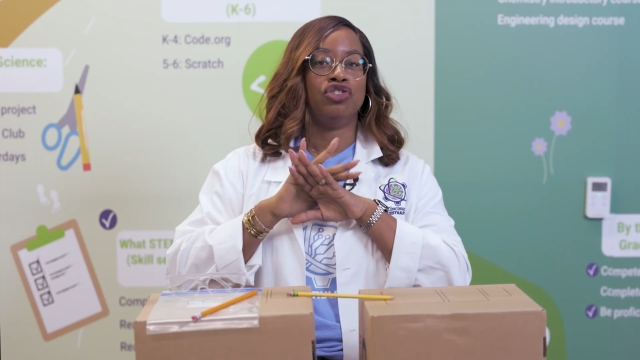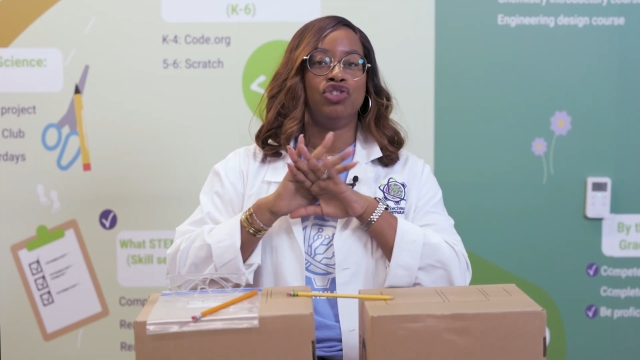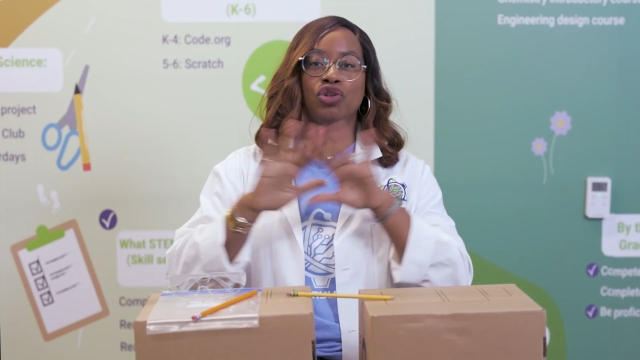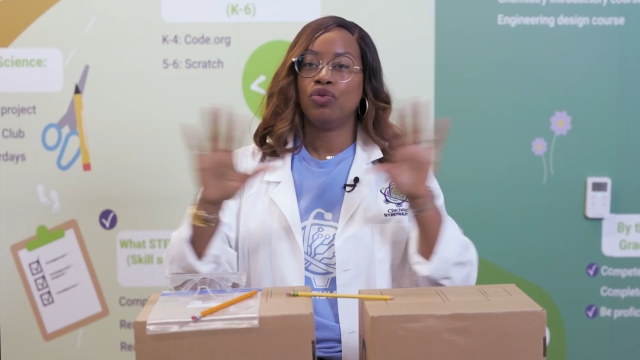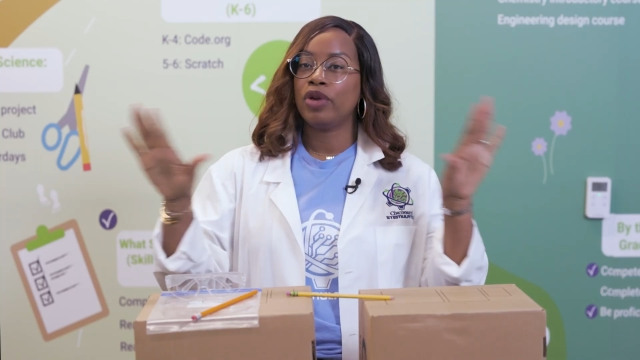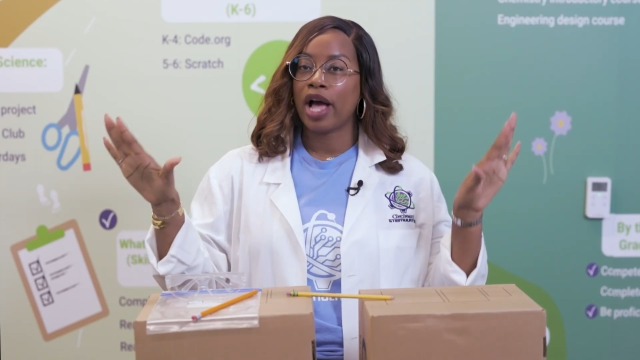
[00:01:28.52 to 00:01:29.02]

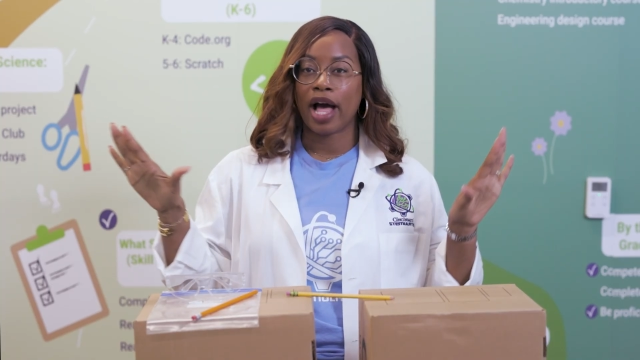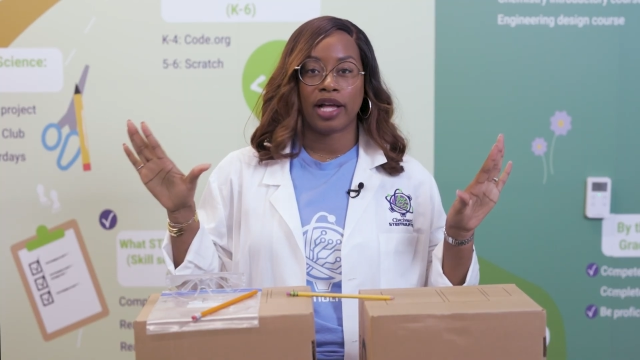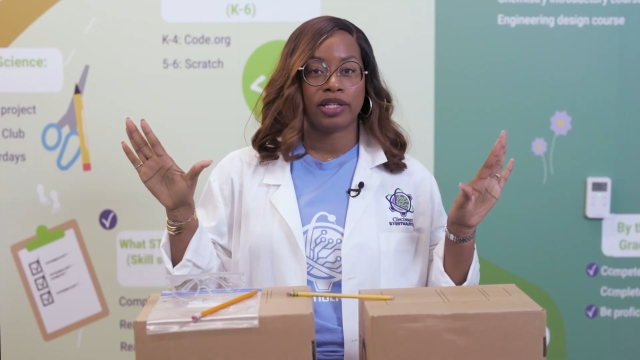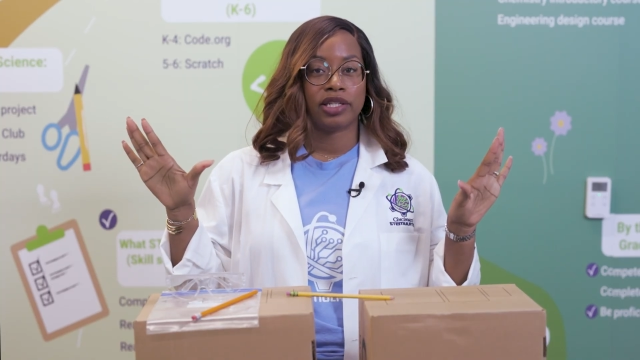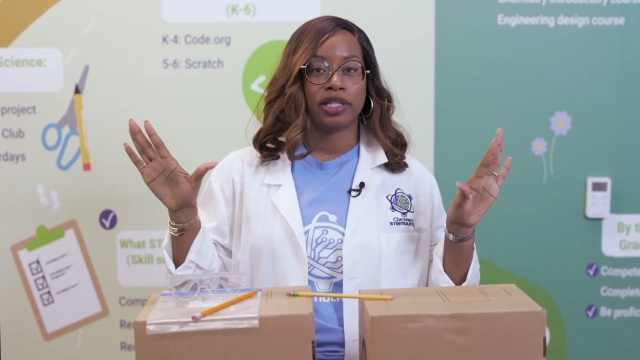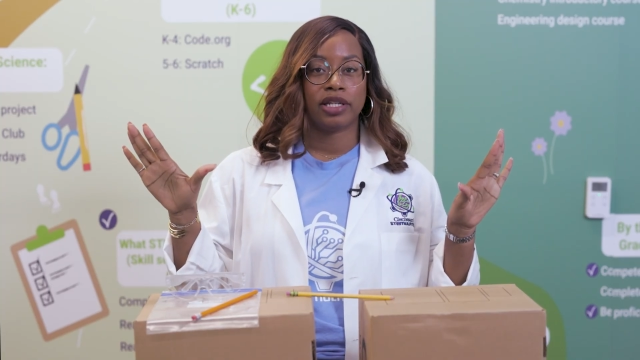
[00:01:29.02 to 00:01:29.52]
do not,
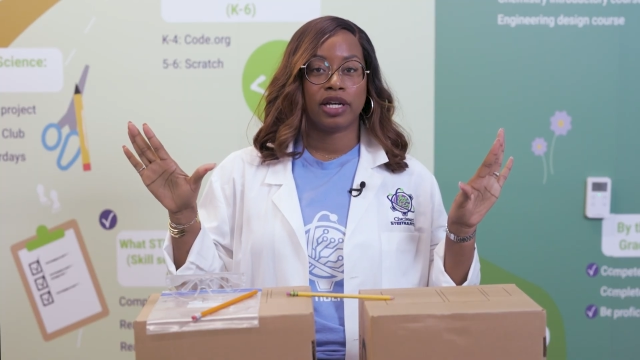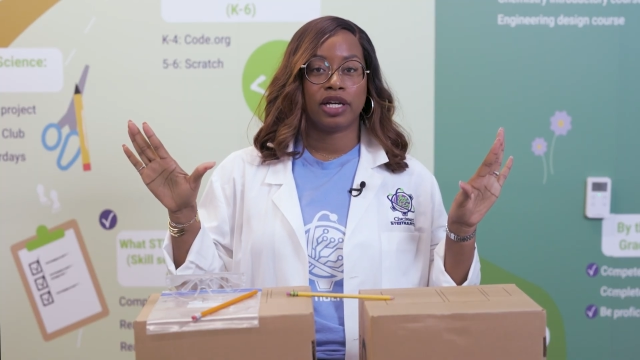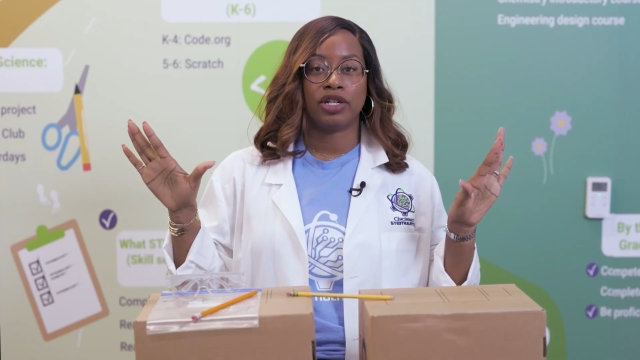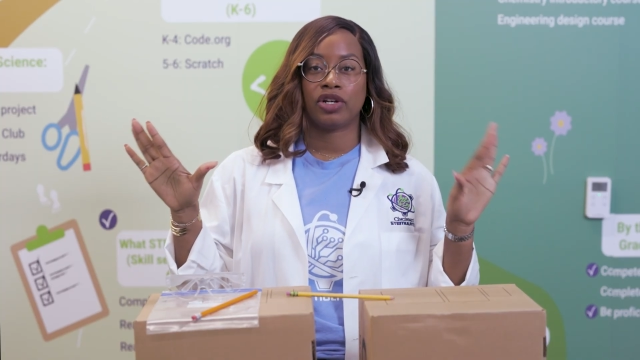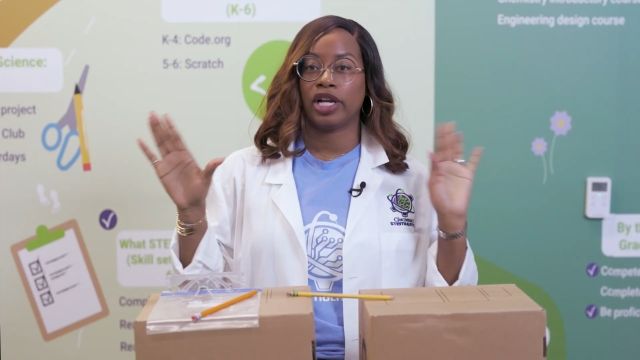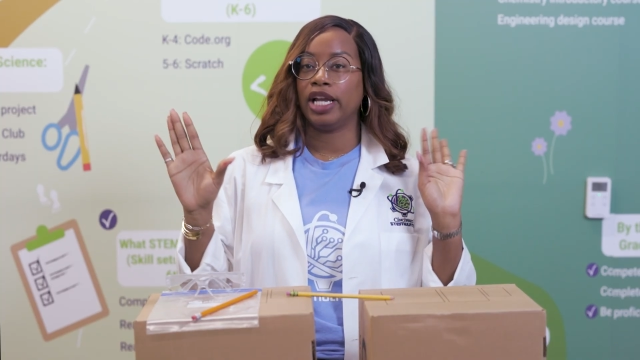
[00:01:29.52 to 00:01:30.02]

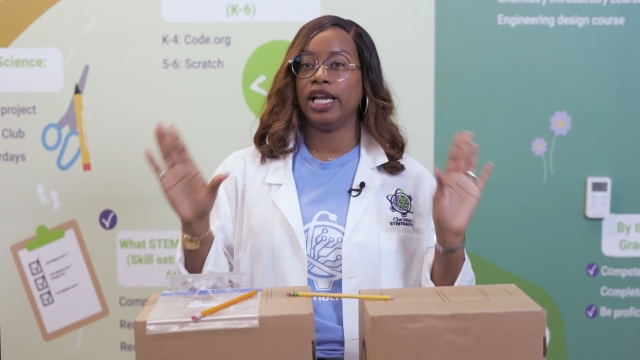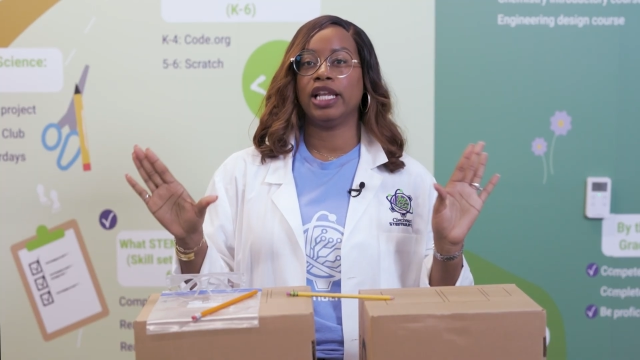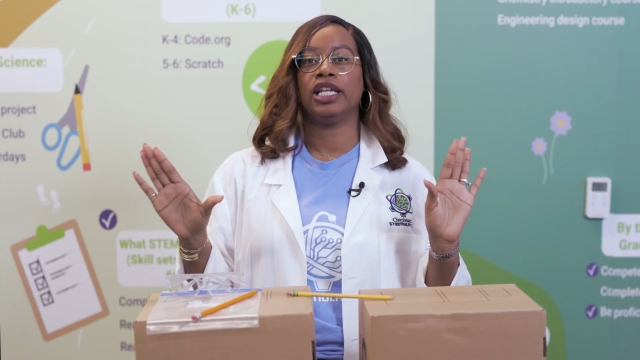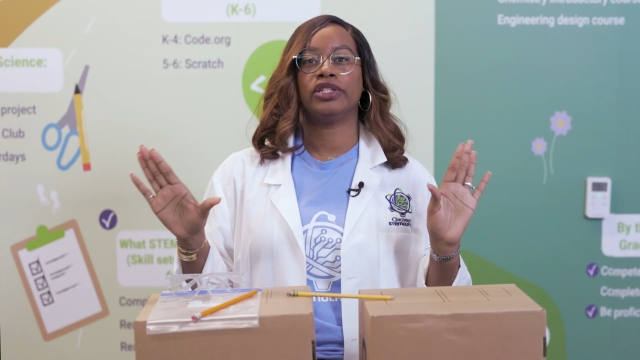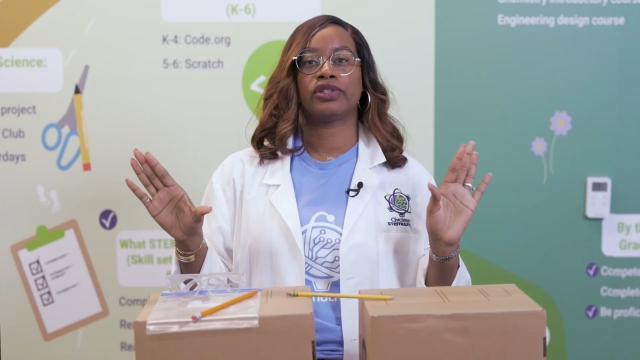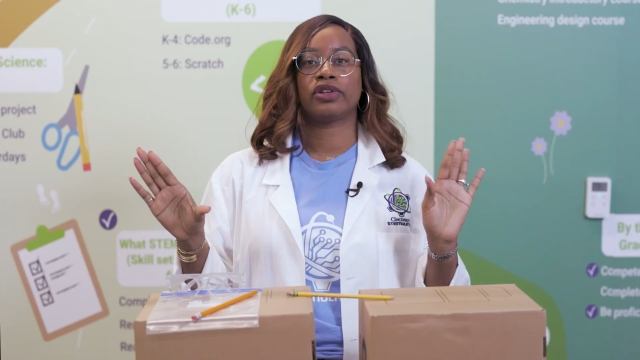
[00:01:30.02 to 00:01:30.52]
under
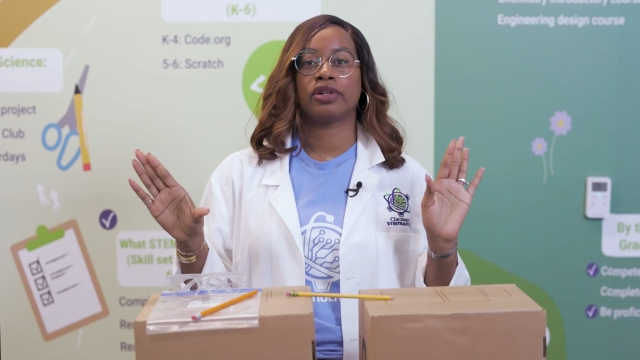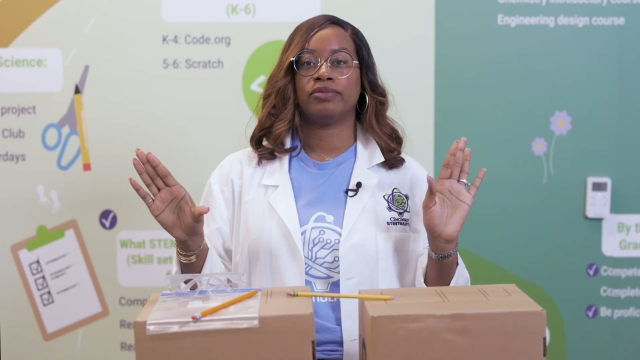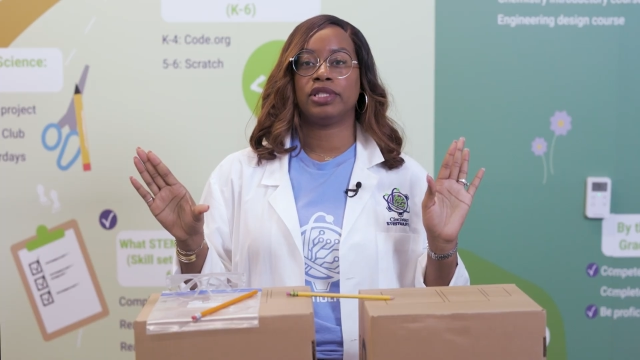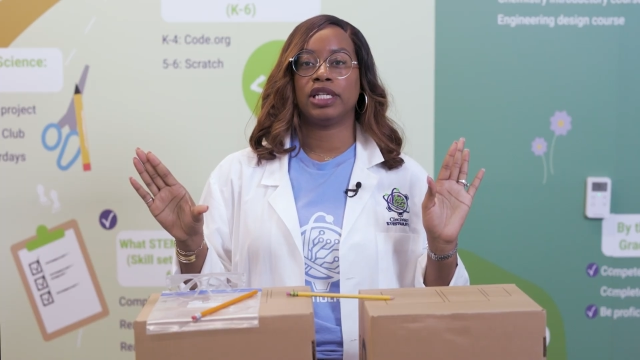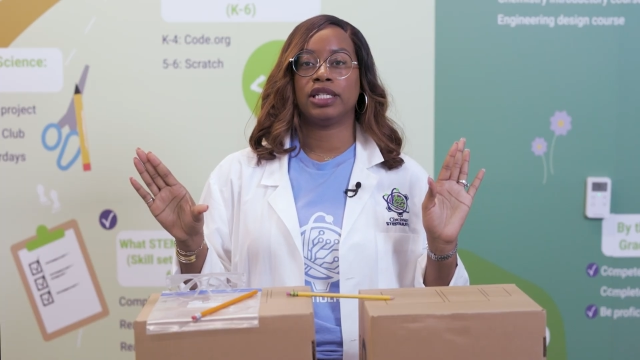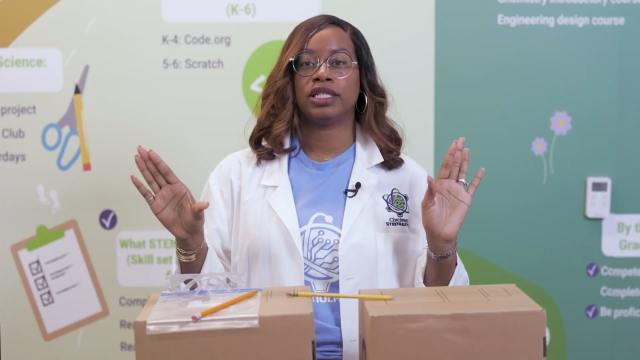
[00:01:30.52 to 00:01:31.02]
any
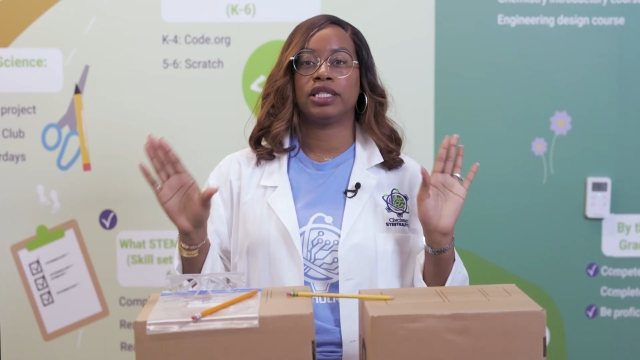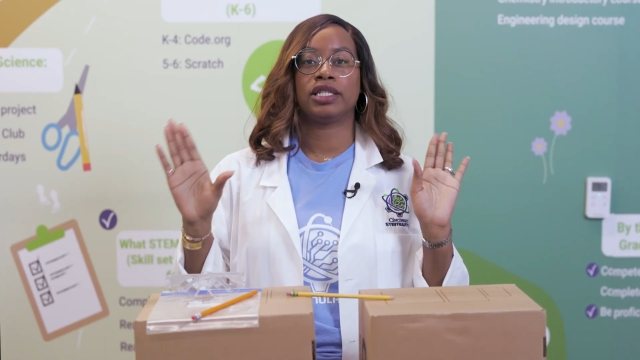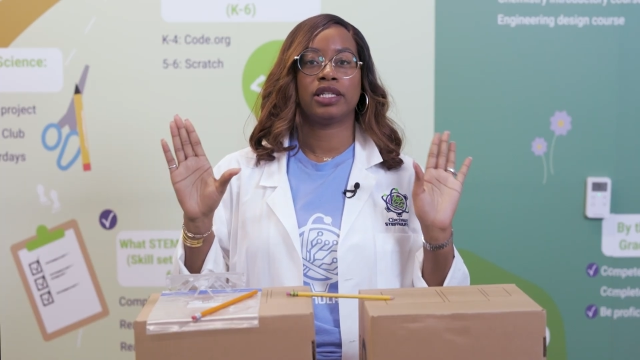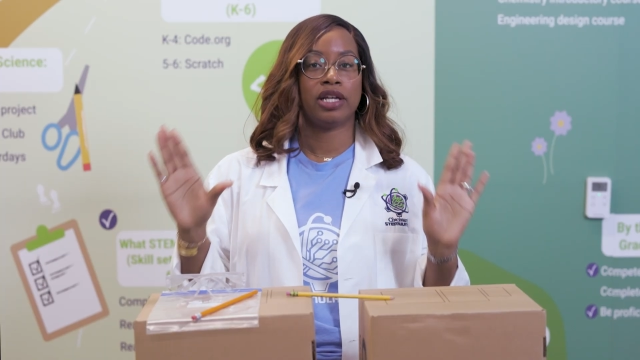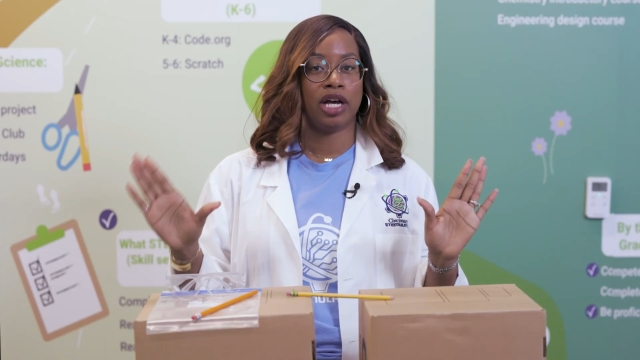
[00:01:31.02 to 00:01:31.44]
circumstances,